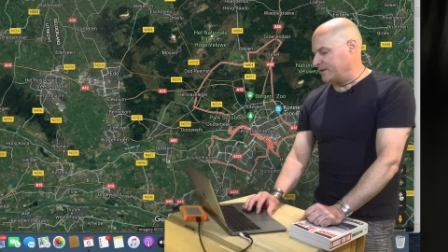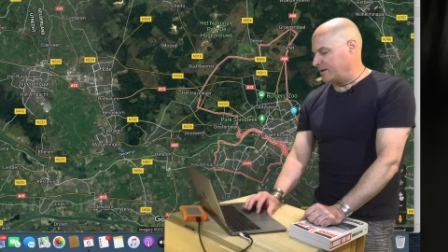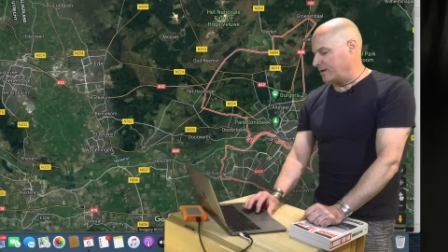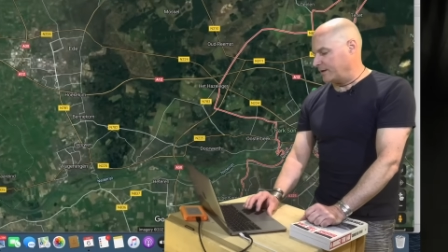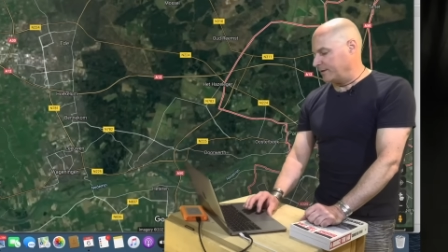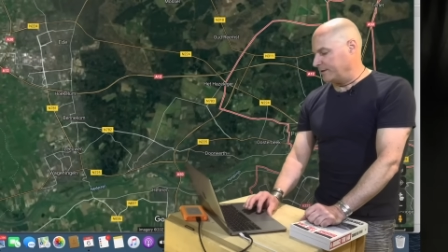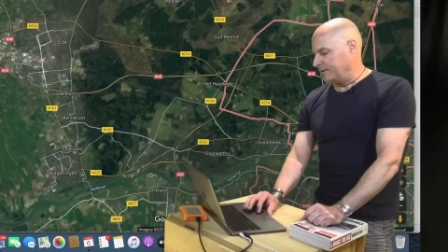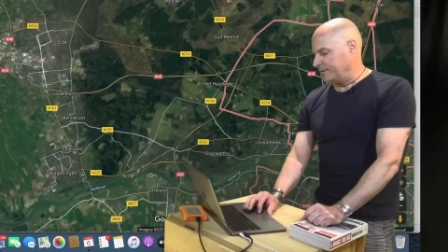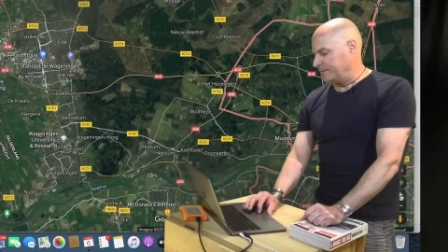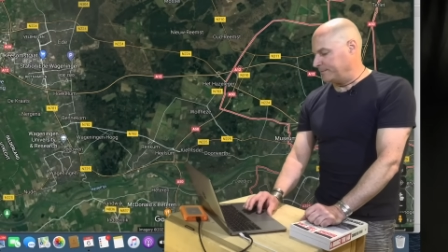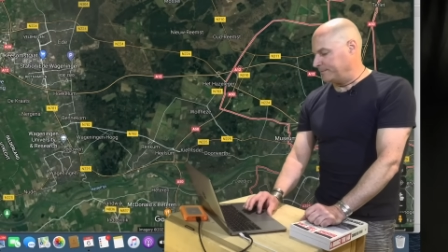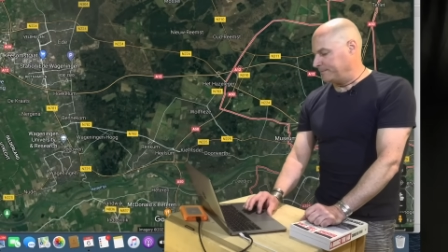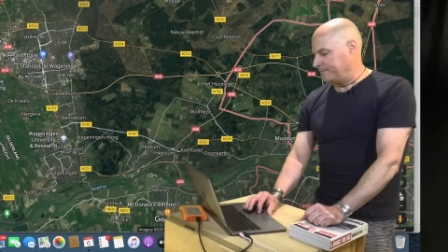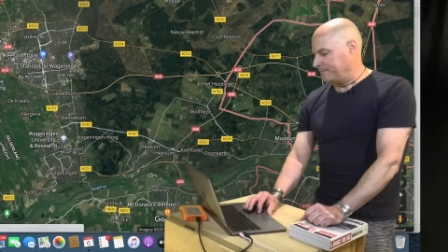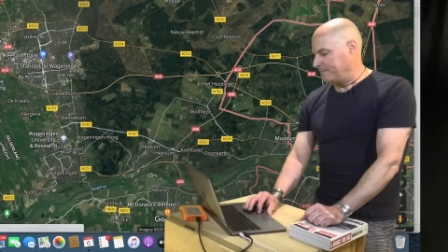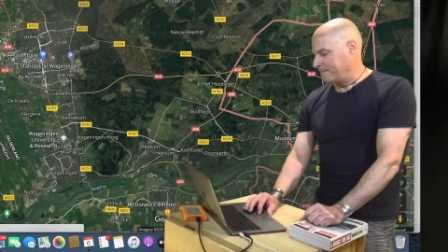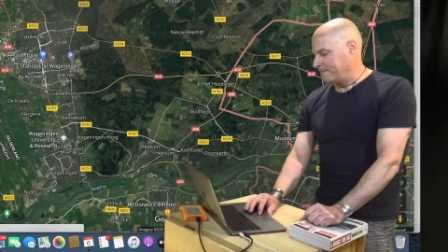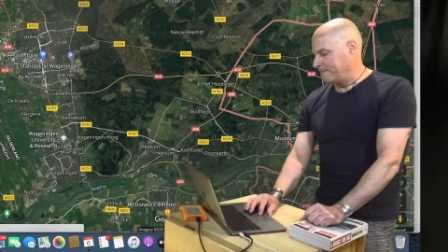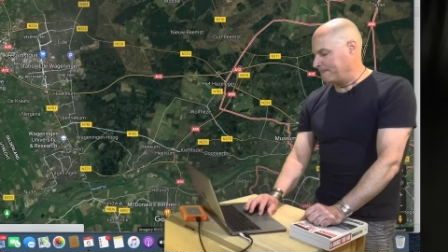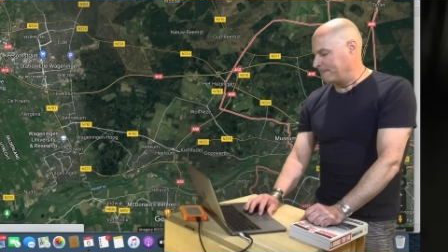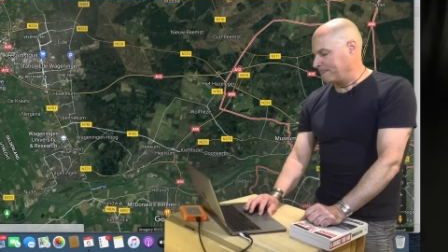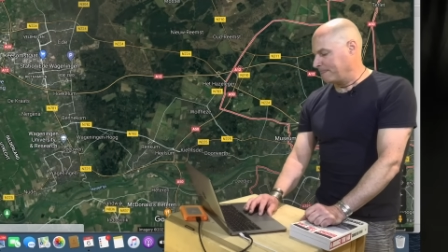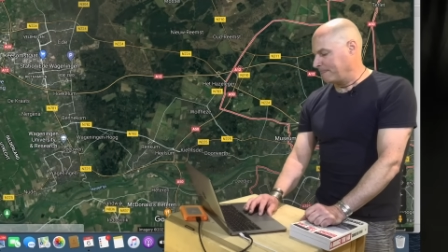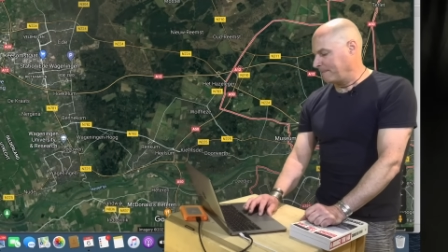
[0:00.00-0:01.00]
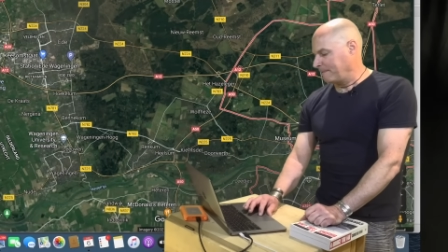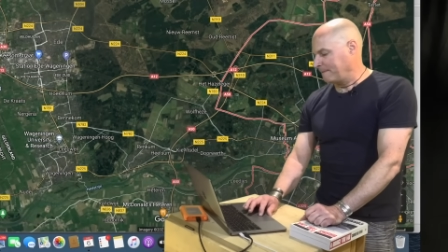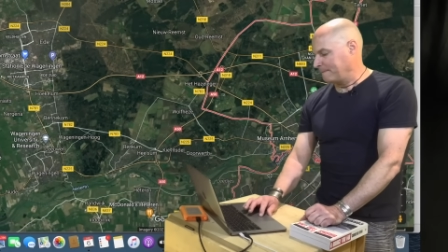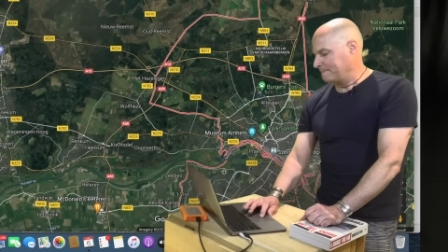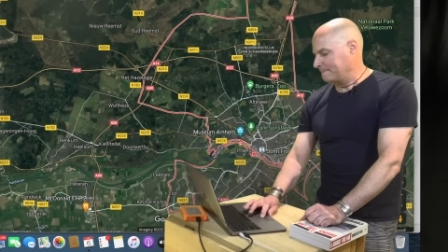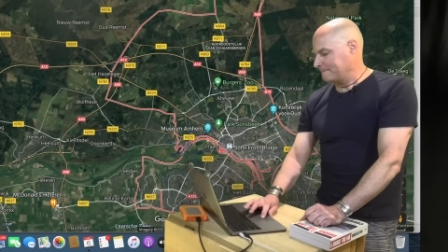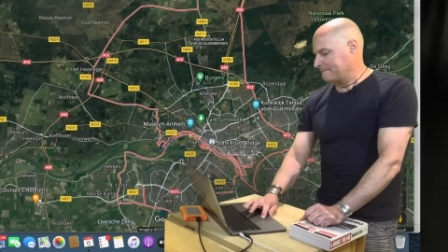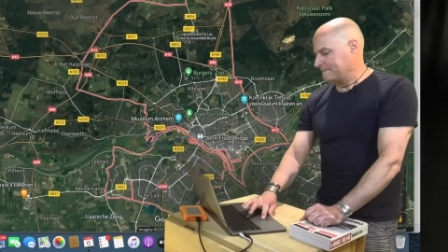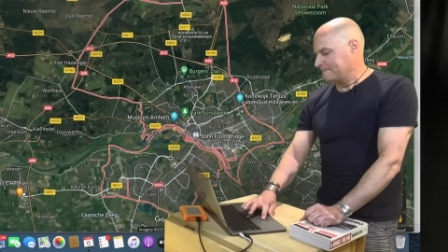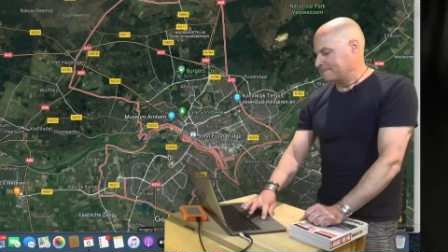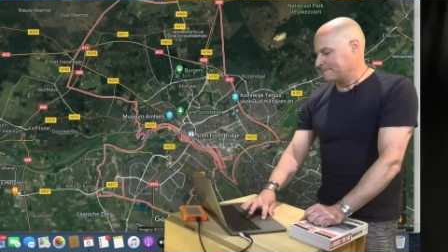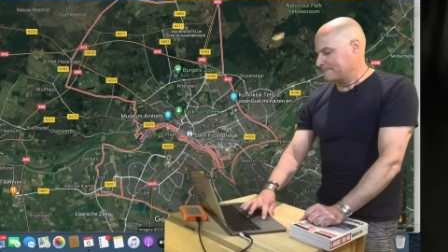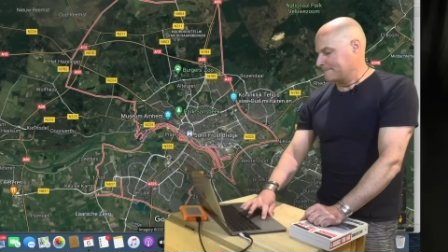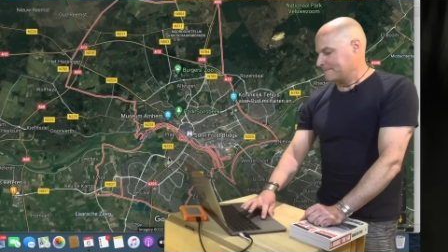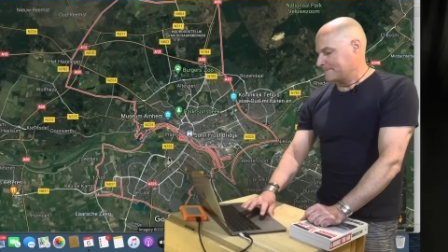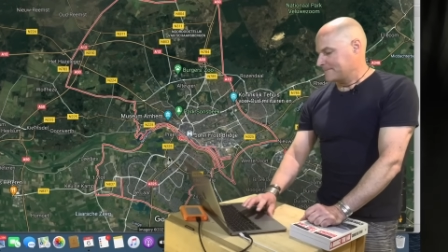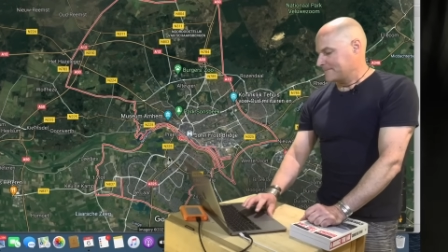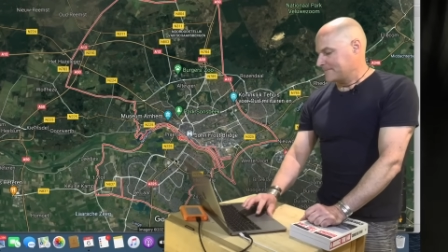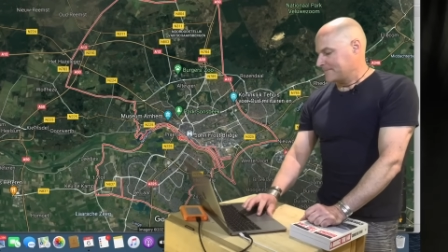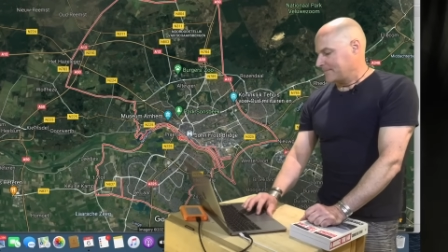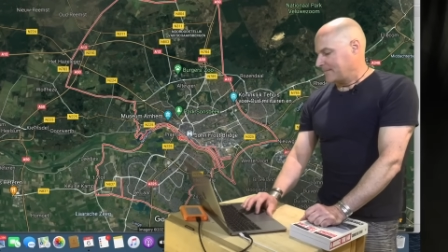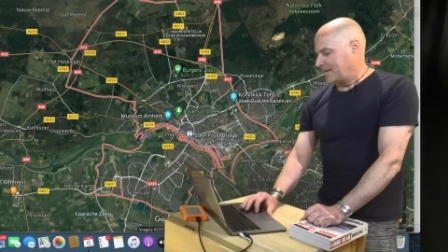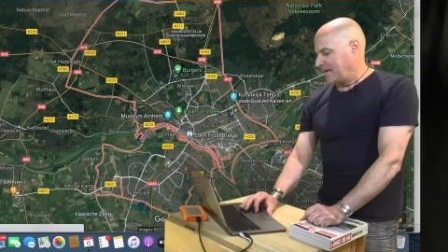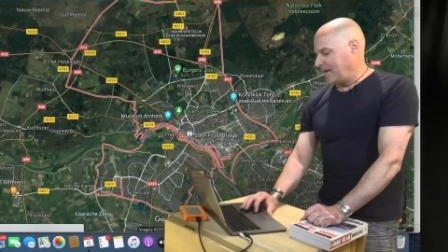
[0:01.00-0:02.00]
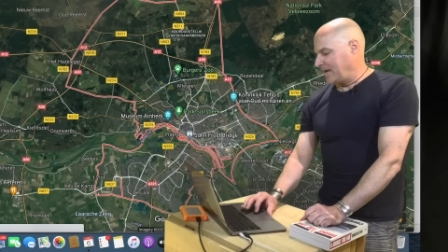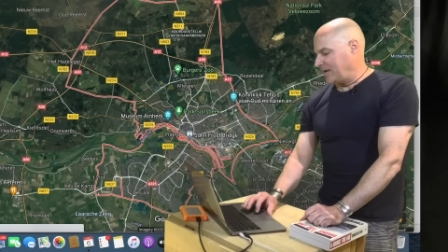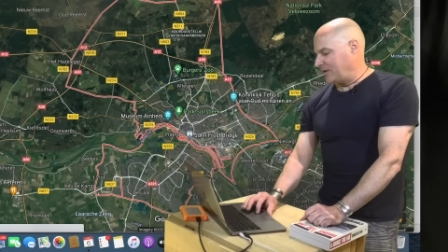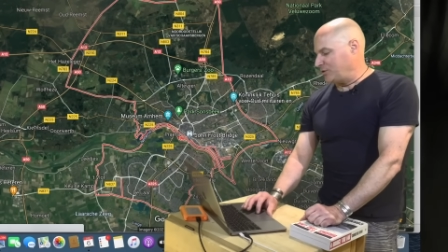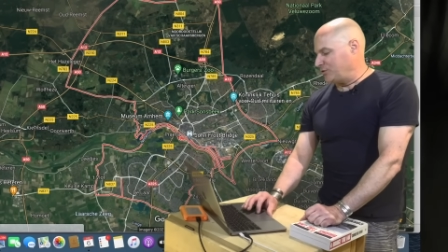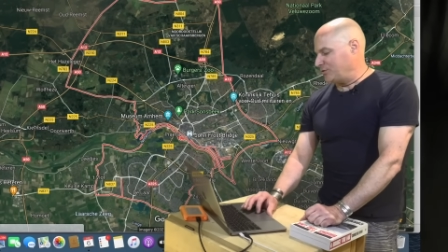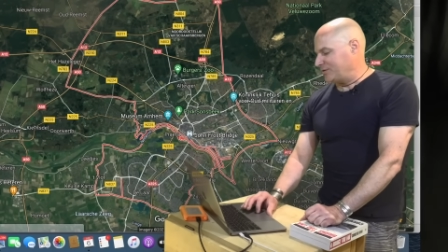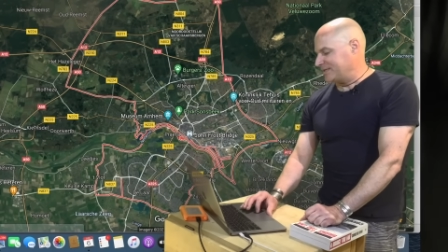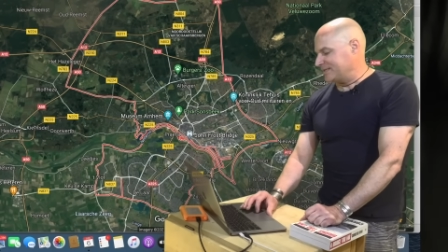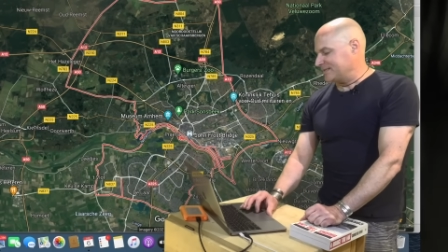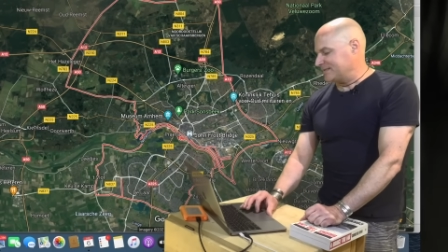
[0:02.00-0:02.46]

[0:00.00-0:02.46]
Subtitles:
Arnhem. And you can